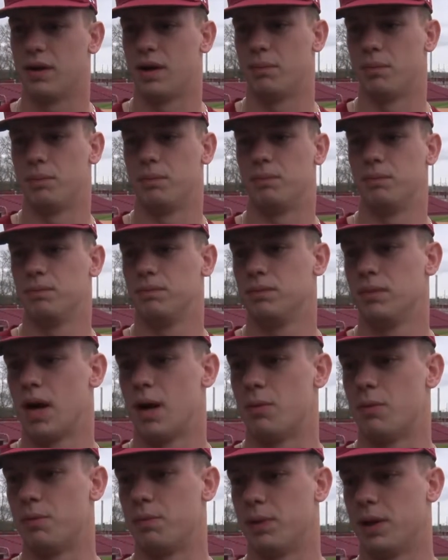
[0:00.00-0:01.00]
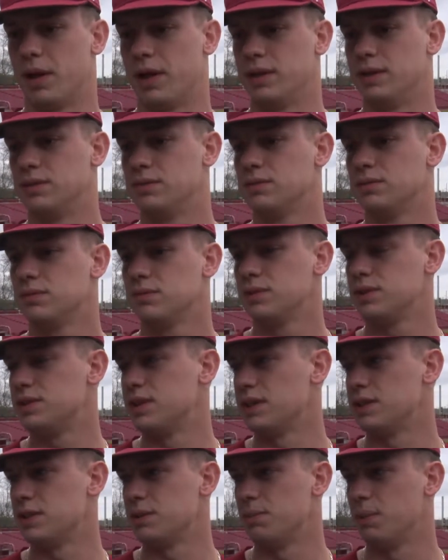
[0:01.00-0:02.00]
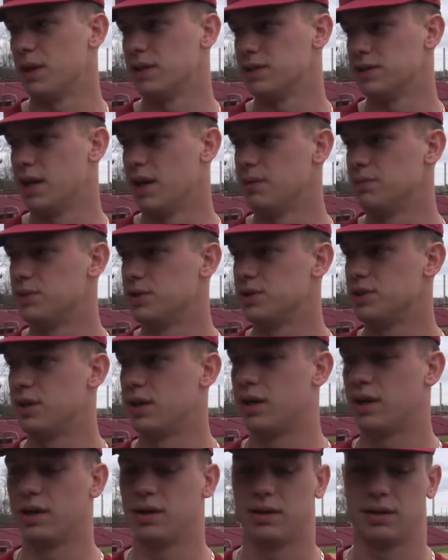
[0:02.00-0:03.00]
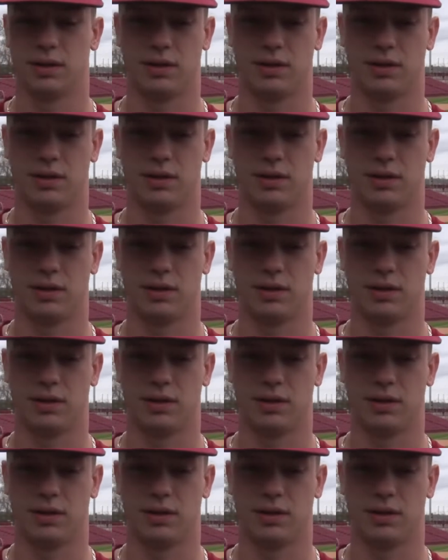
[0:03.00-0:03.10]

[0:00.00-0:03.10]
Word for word: I'm a, I'm gonna play 60 plus games this year.